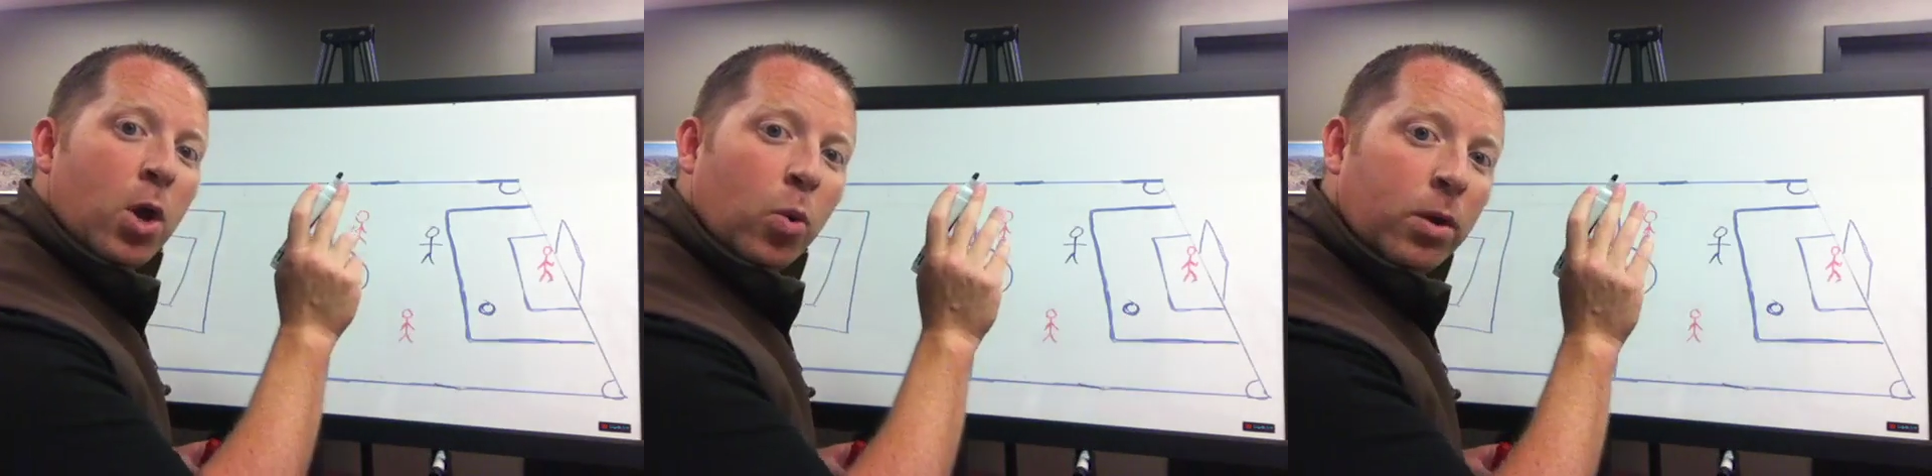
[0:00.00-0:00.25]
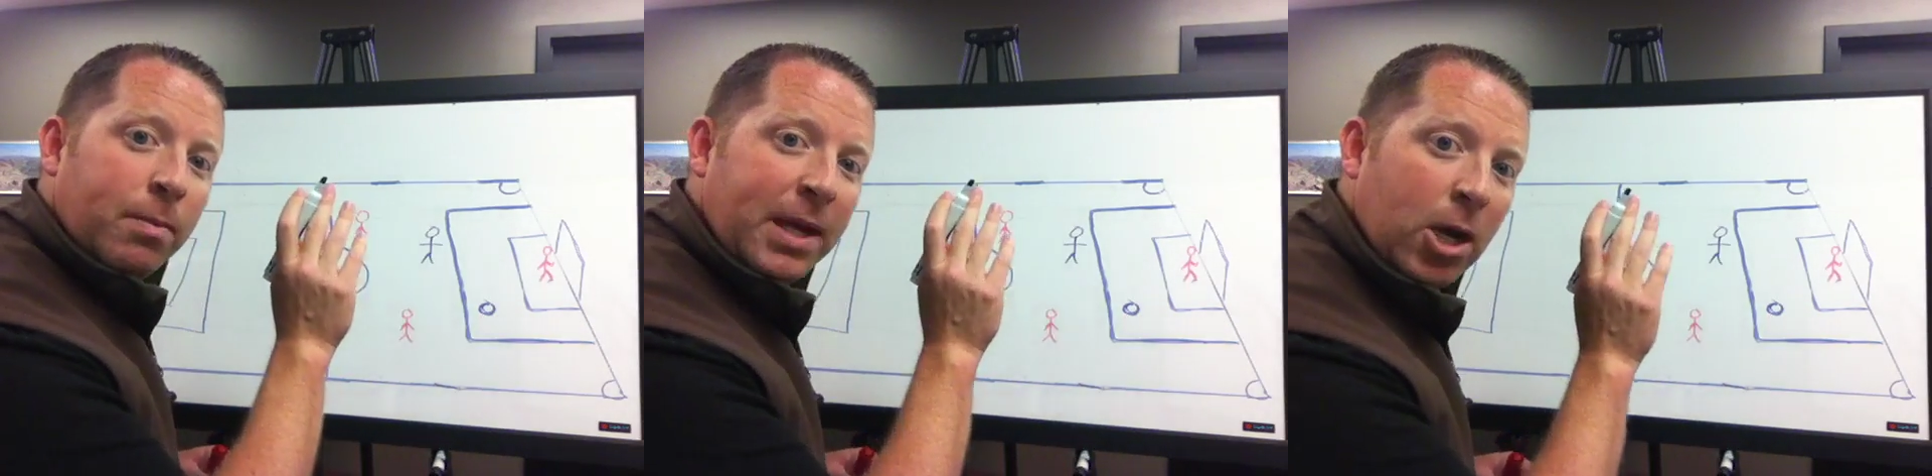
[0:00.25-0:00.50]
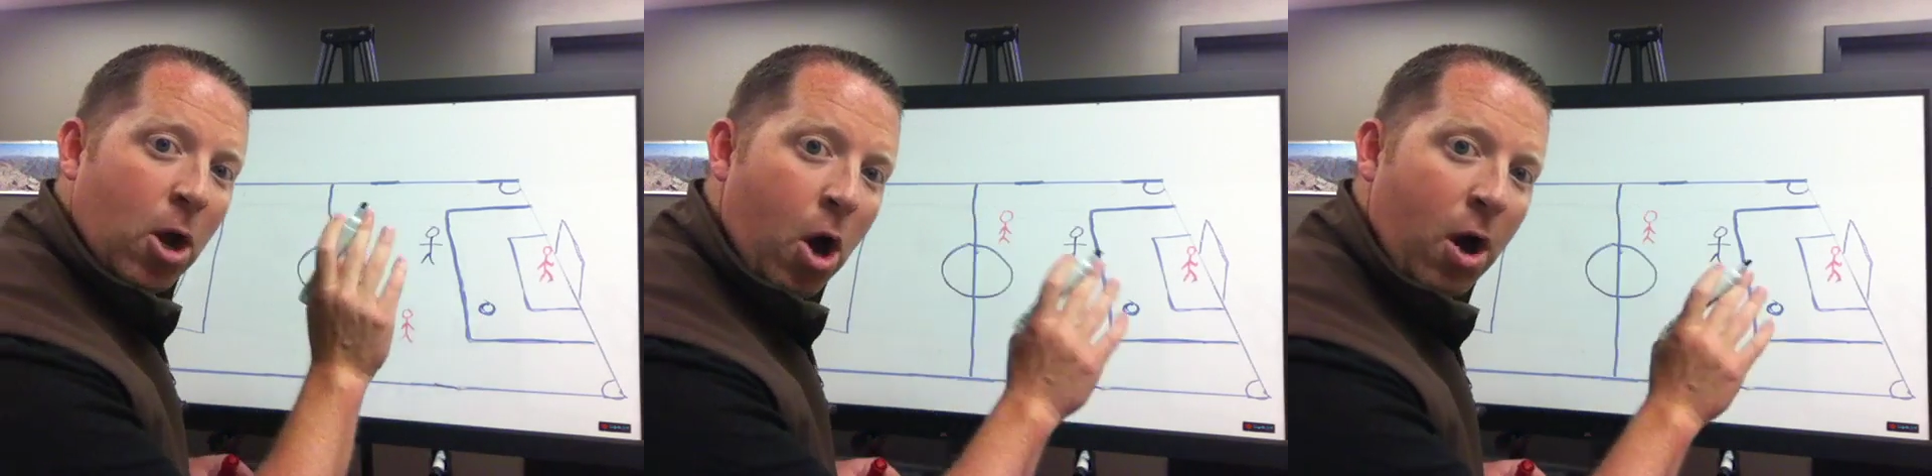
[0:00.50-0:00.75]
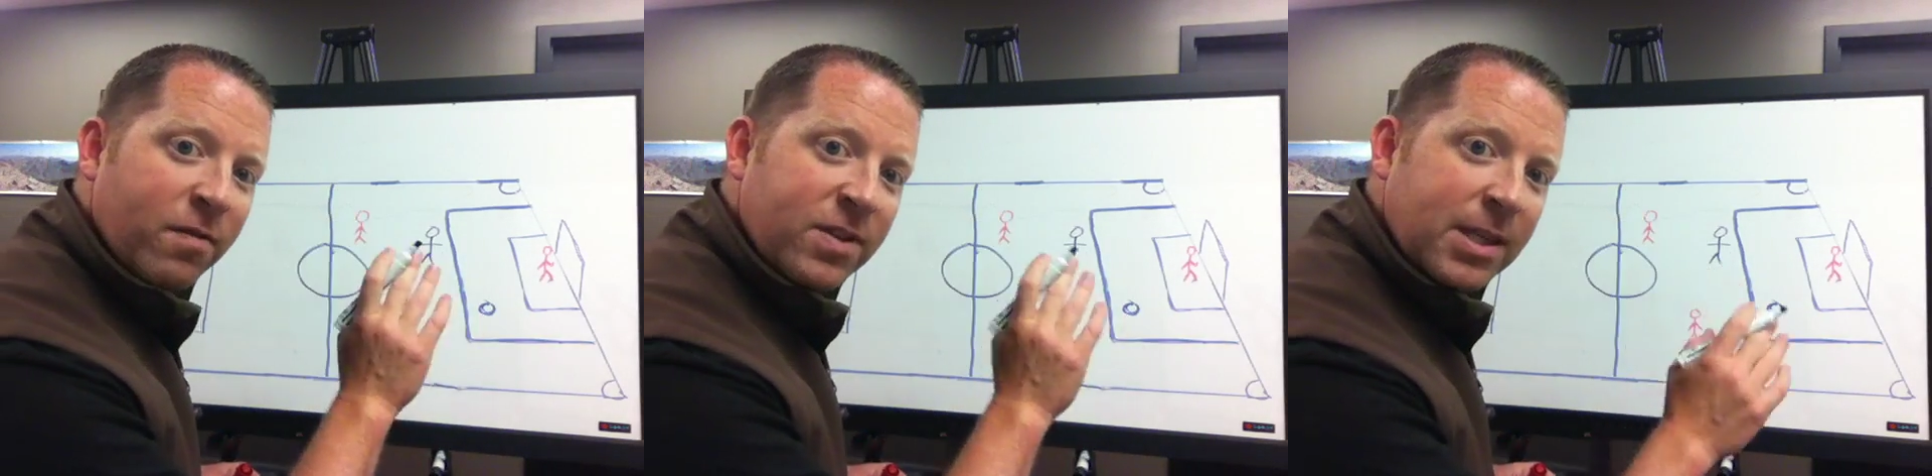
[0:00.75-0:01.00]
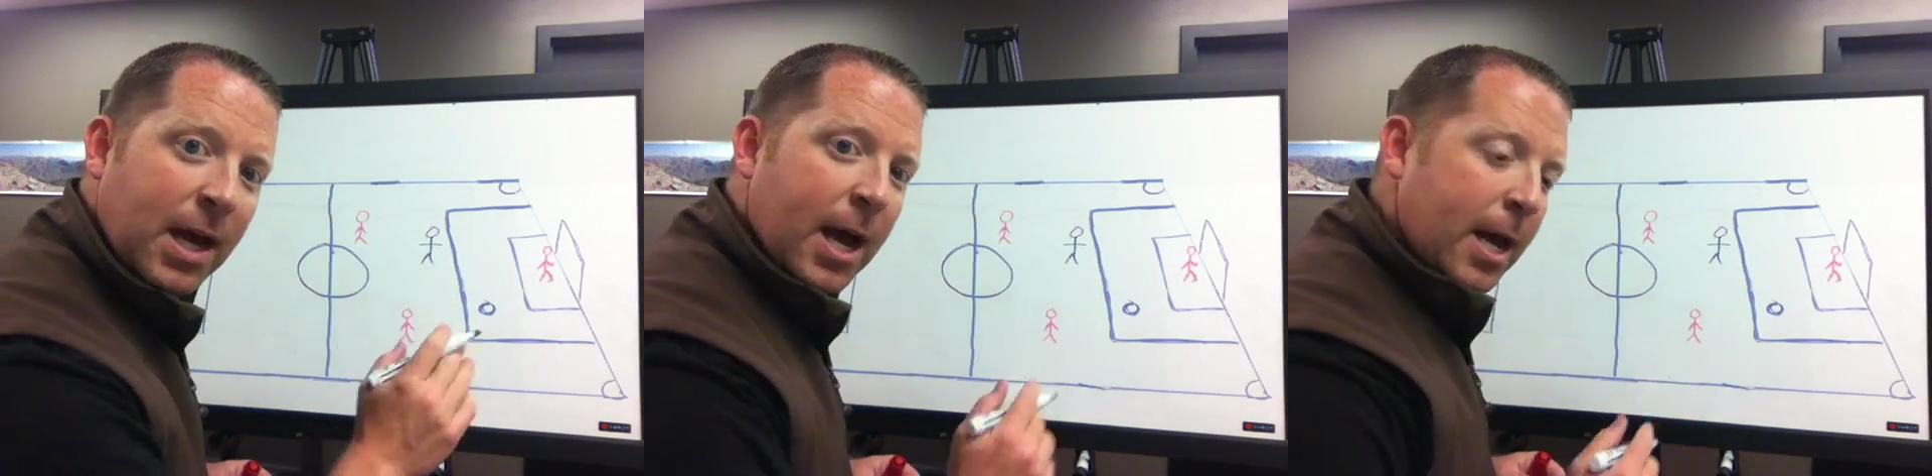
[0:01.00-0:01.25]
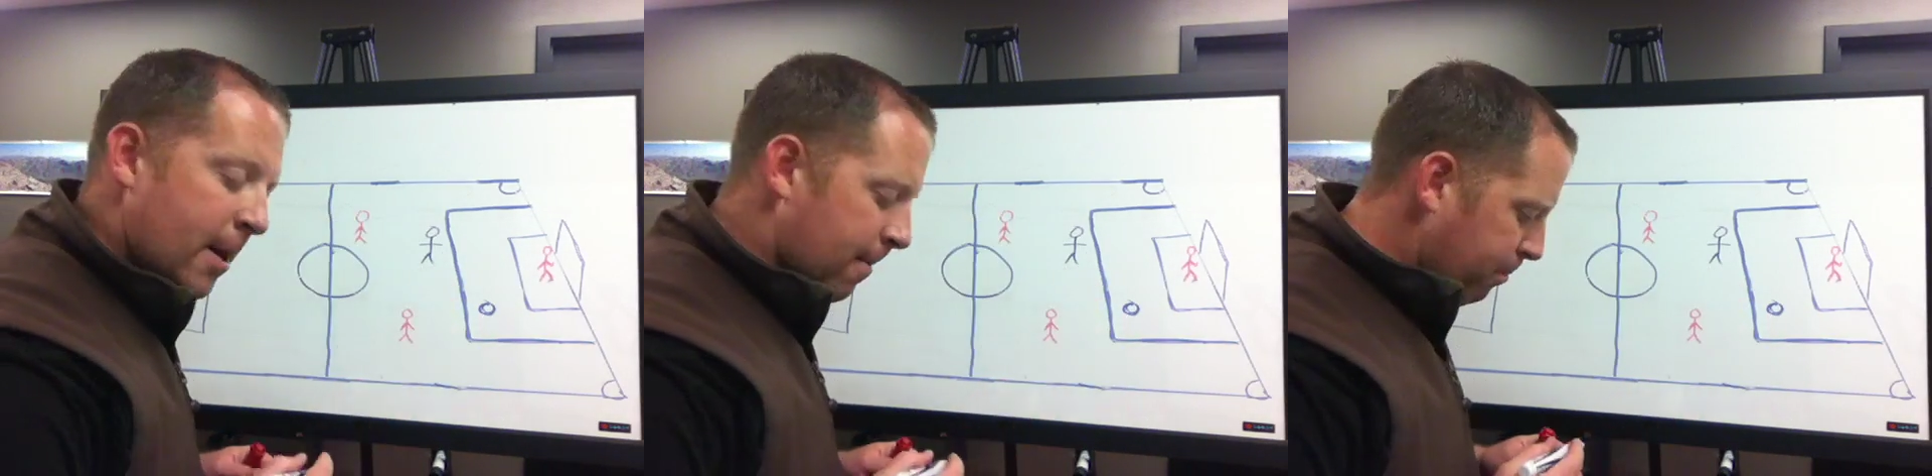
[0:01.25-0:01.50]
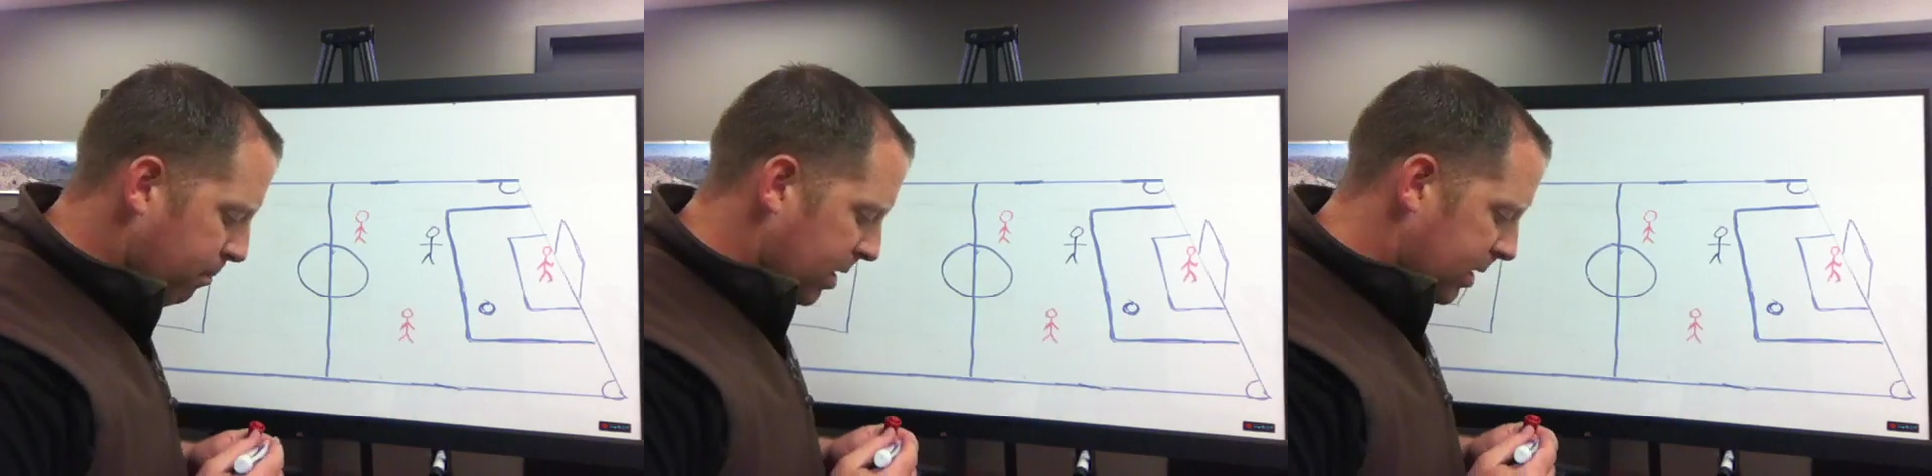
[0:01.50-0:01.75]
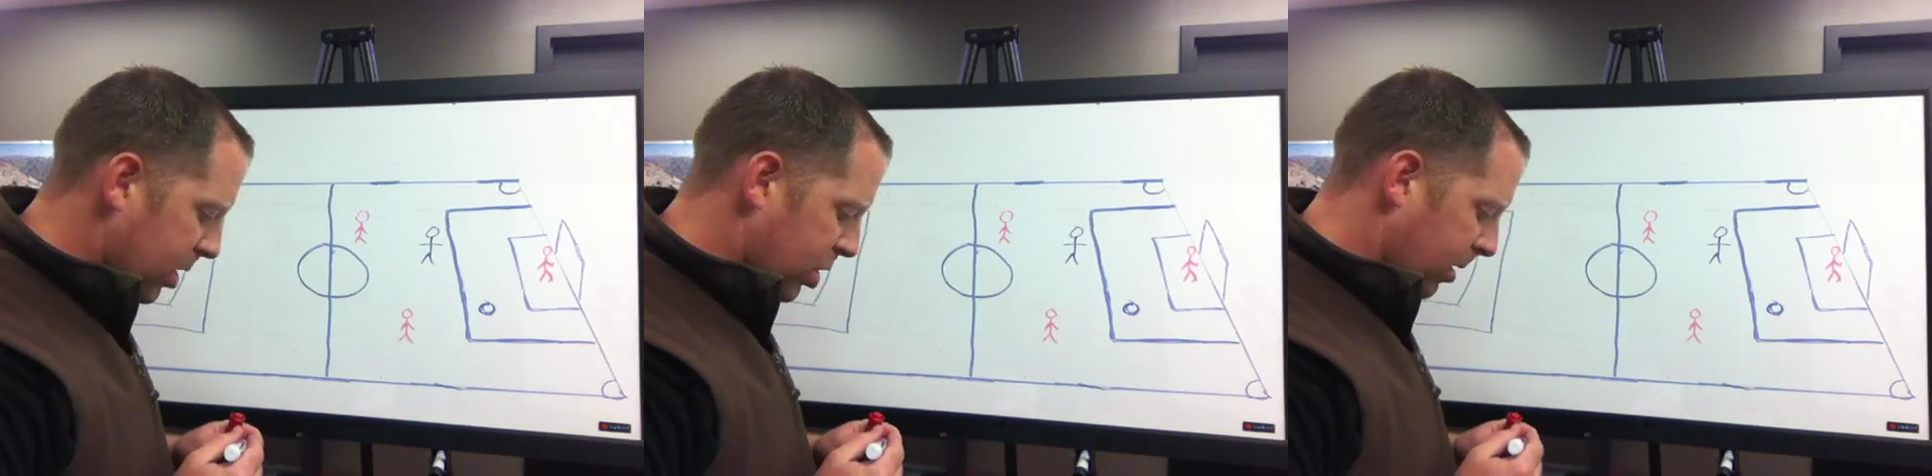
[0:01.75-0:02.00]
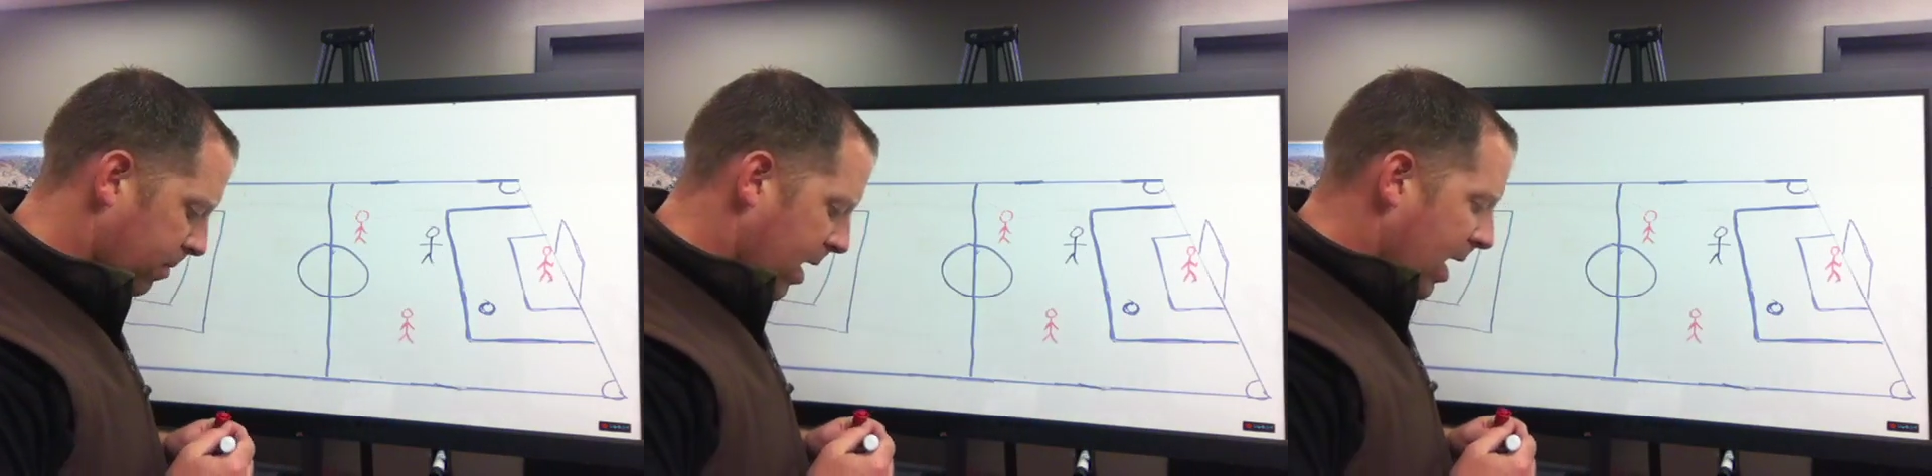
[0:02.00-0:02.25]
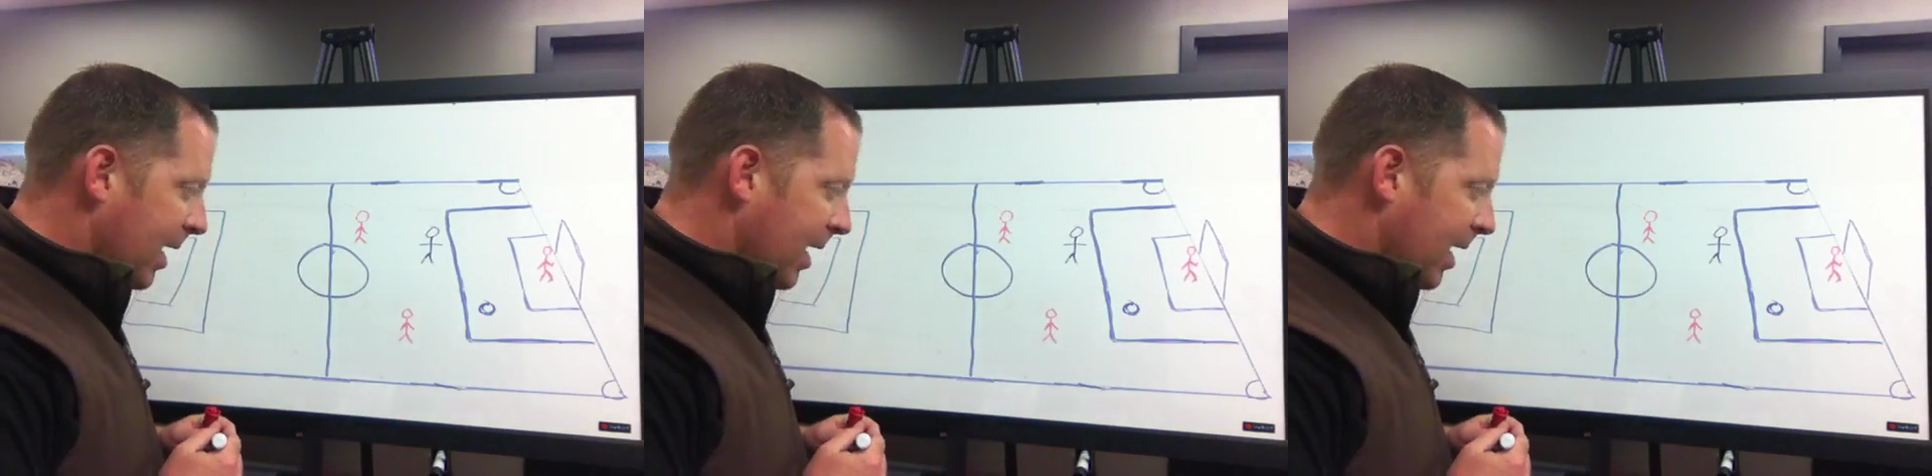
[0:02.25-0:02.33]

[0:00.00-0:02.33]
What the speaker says: would be an offside position.